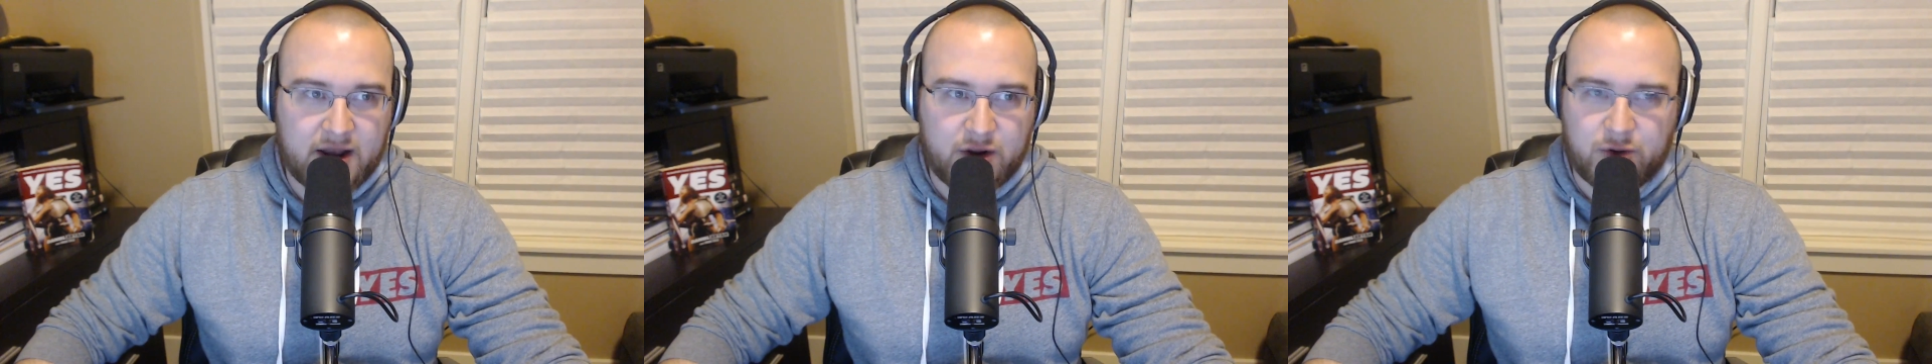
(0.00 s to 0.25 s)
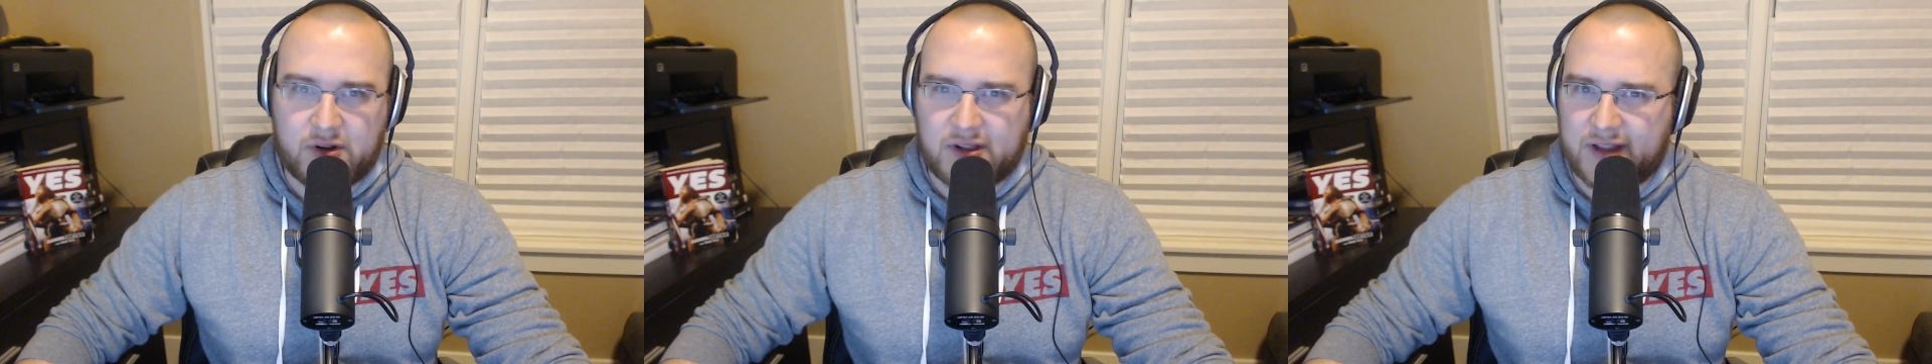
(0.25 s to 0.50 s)

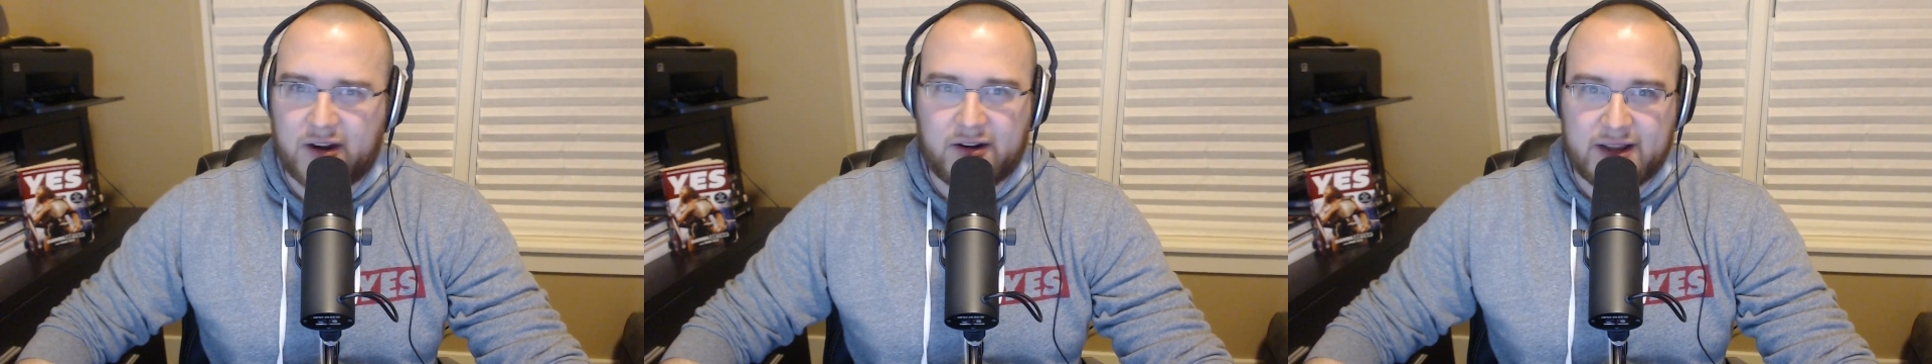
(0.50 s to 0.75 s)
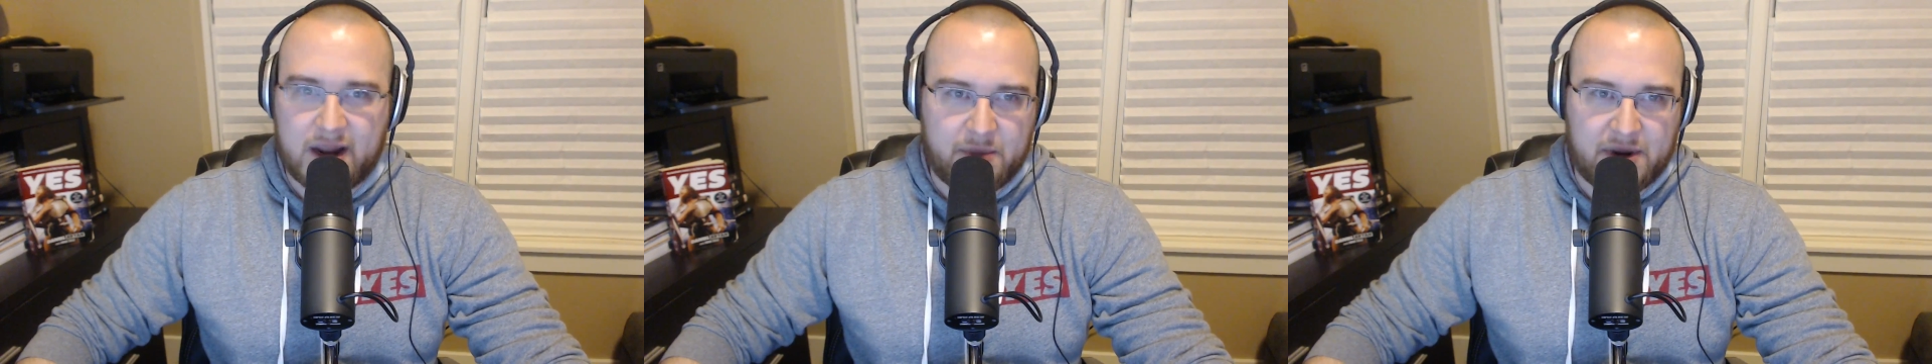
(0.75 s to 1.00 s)
who
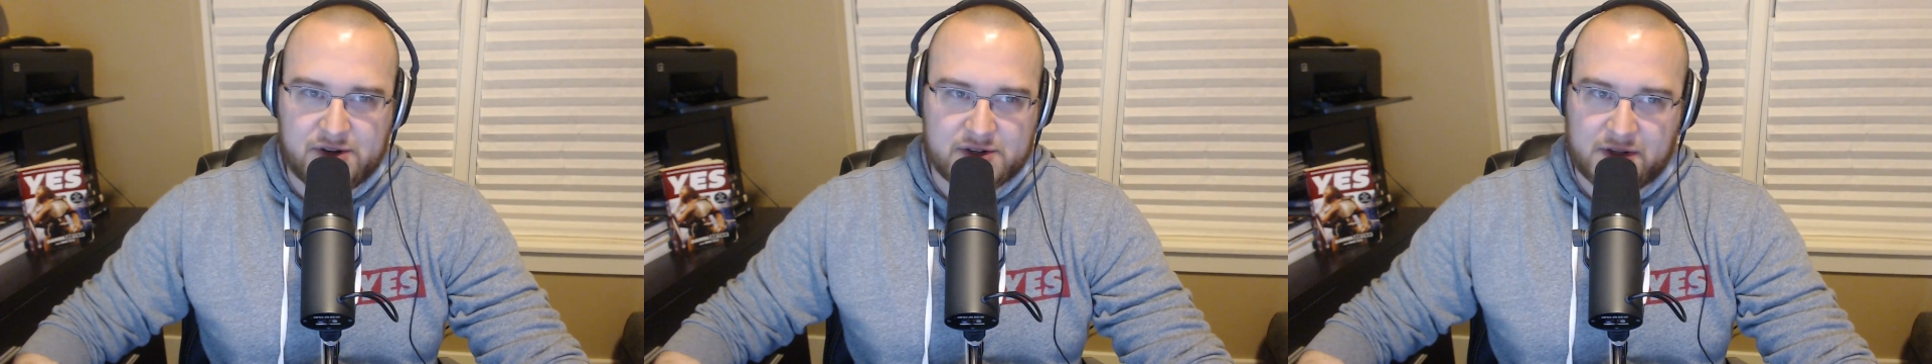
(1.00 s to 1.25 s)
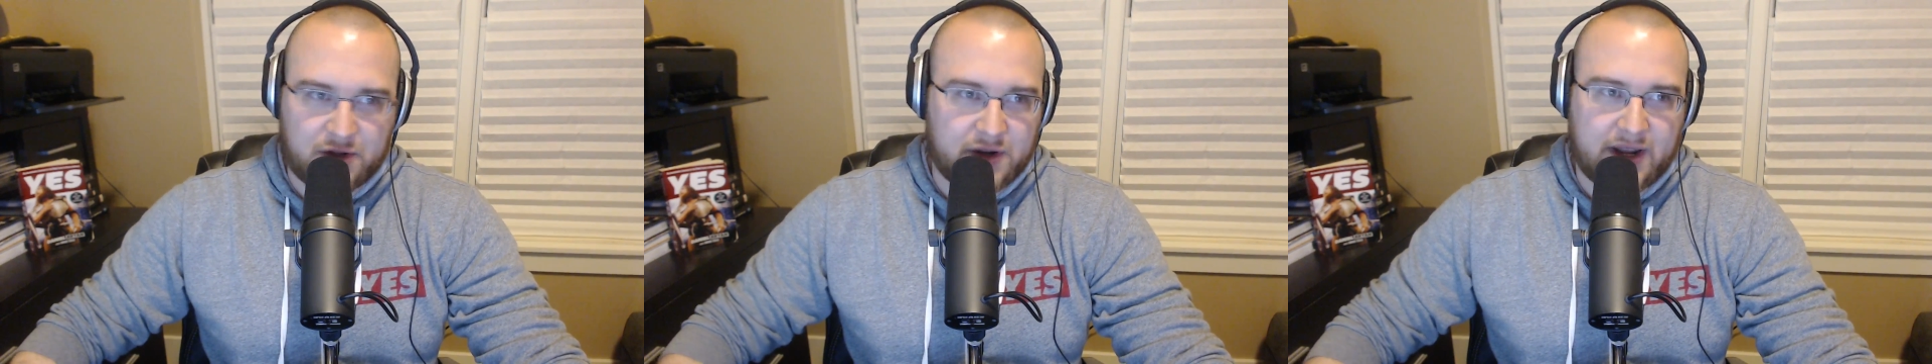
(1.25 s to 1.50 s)
clearly,
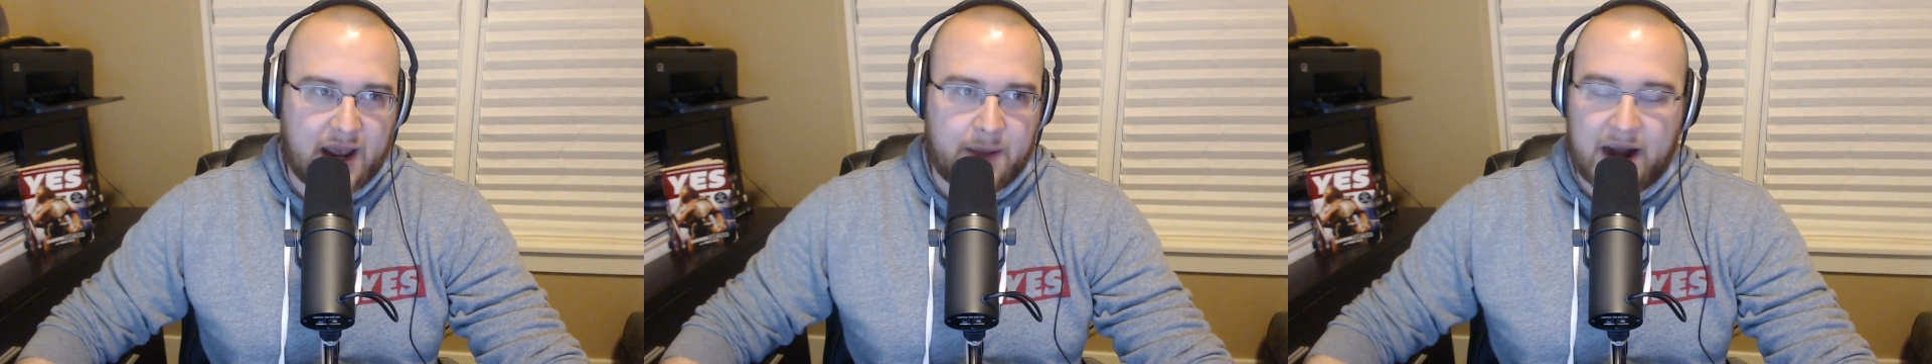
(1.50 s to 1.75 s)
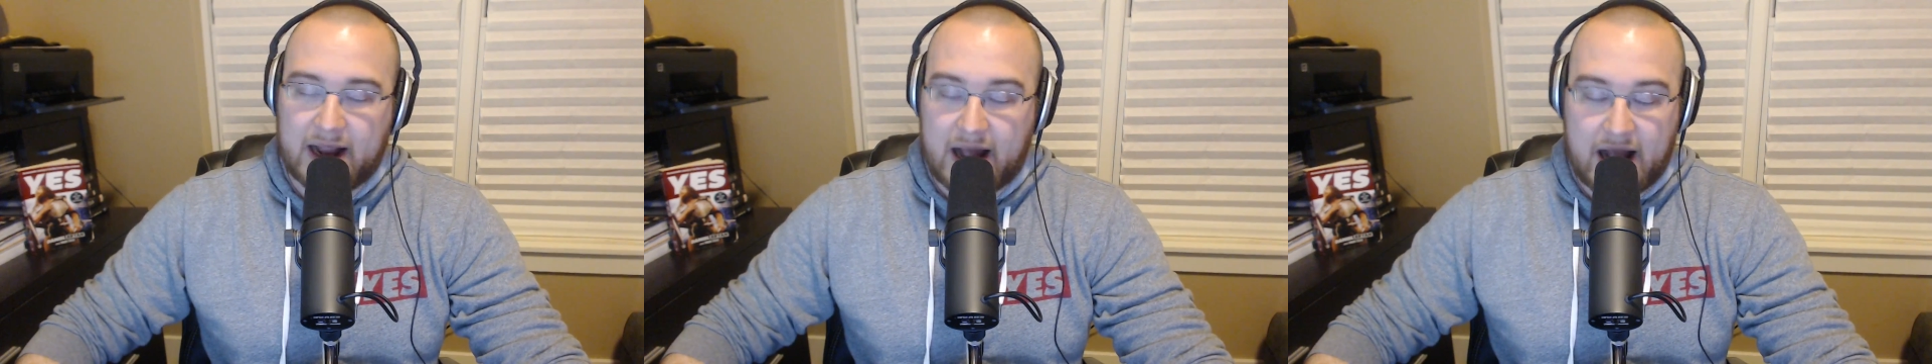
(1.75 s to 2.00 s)

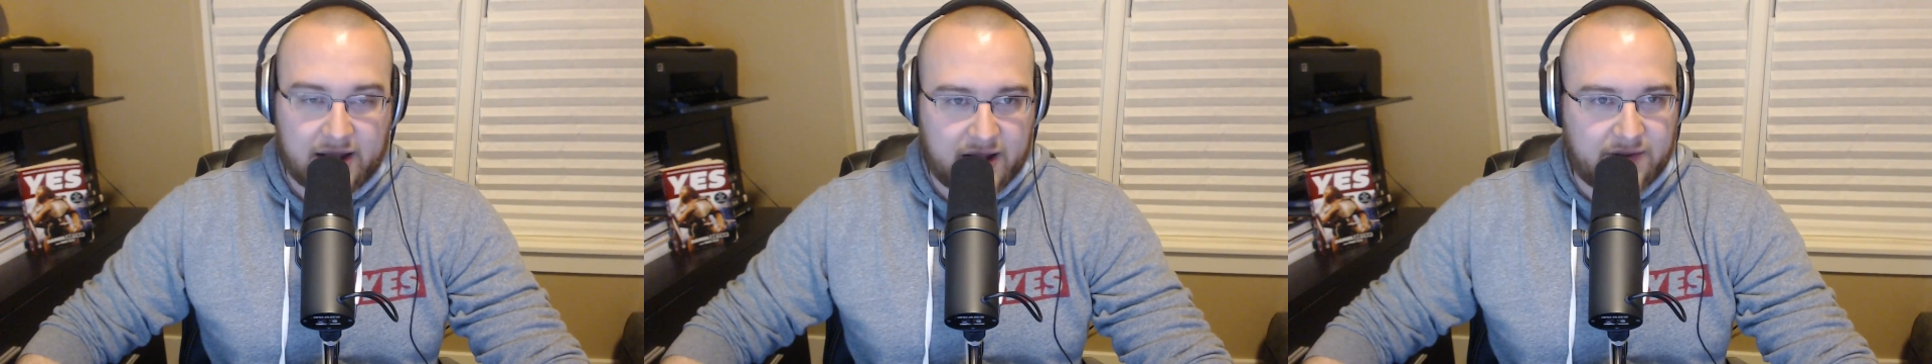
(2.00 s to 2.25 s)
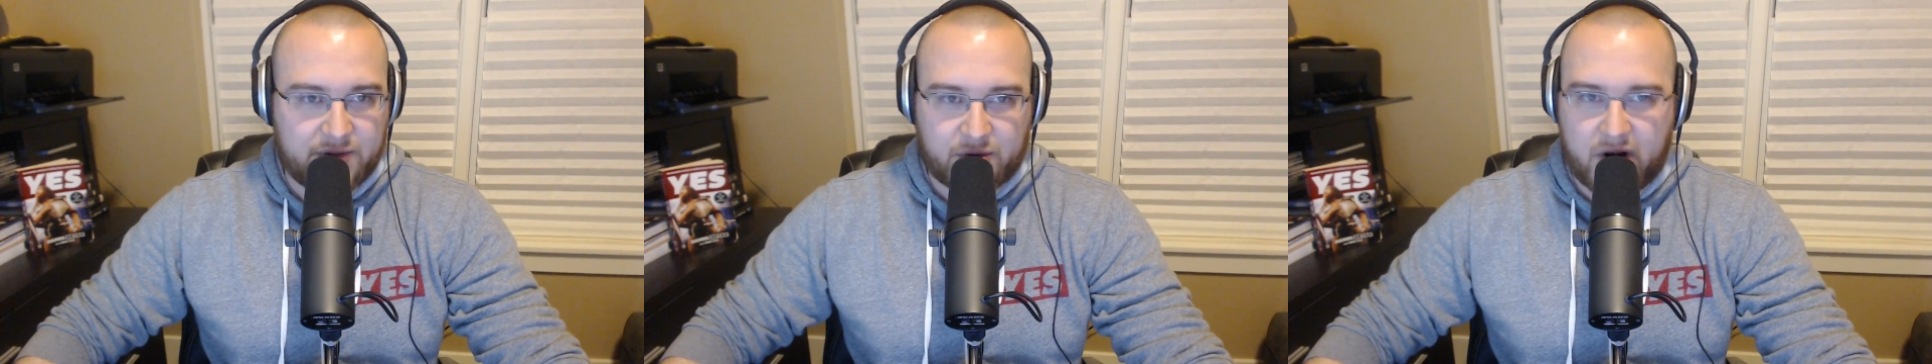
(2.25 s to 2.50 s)
I
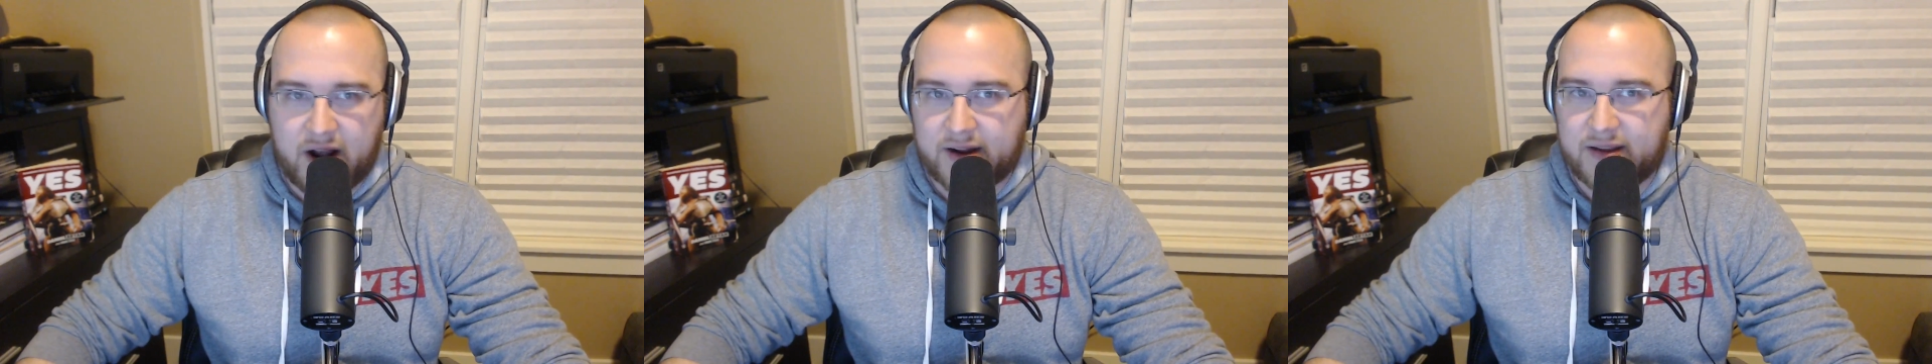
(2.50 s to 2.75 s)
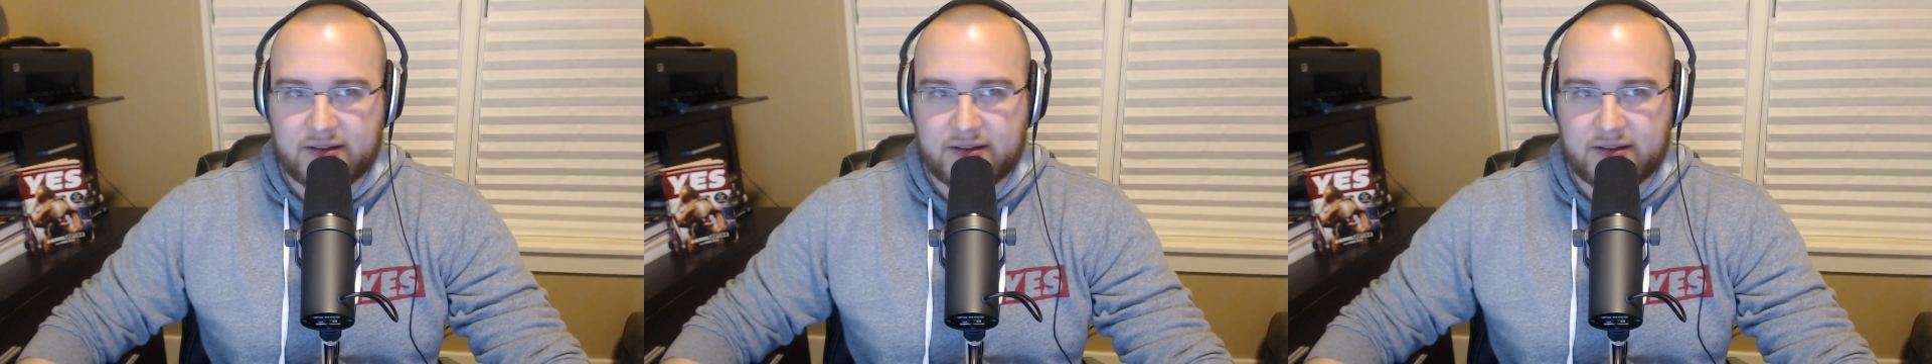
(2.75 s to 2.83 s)
love The Rock.